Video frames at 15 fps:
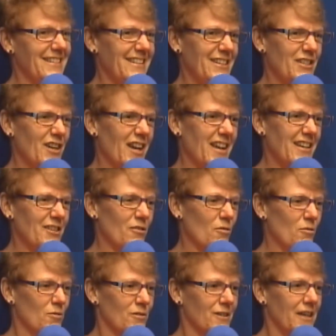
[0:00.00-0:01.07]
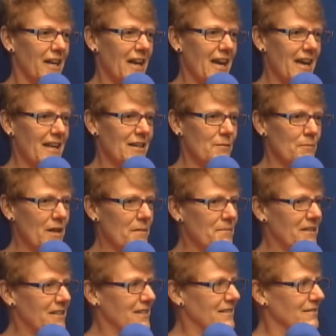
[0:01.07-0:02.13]
you got your older cat; it may
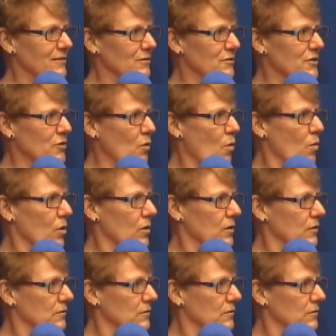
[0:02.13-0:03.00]
be a little sore,